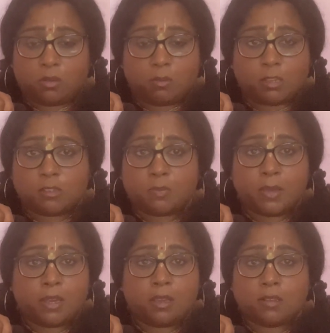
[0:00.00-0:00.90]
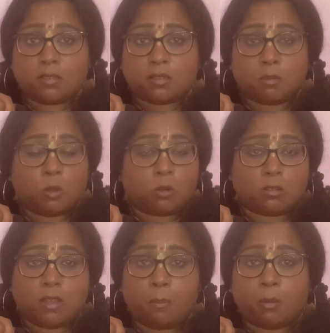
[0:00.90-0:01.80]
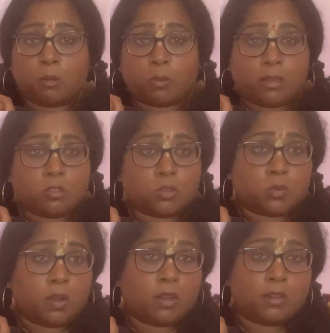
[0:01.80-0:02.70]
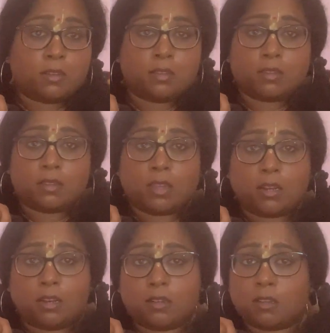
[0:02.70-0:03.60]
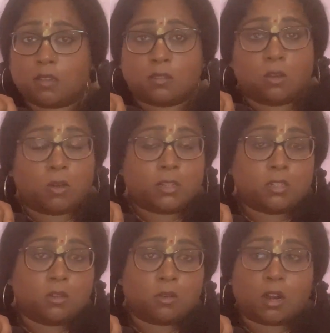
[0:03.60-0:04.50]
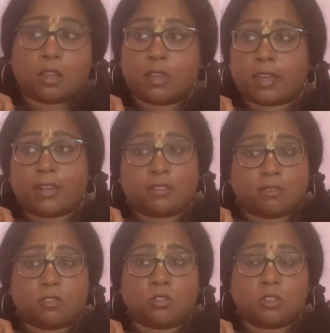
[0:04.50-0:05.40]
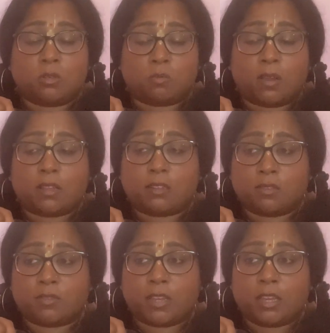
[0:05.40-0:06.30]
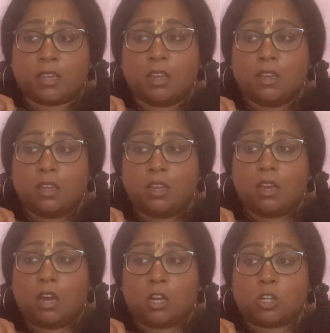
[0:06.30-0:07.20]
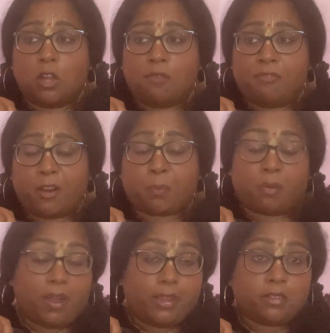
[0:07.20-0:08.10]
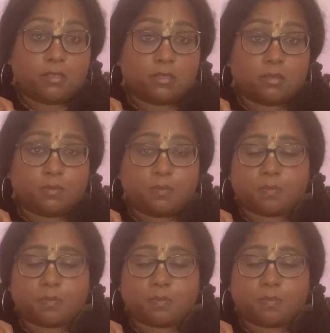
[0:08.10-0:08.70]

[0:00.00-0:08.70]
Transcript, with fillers: There must be some local temple, restaurant that does no onion, no garlic, and it's usually relatively a, a fair price.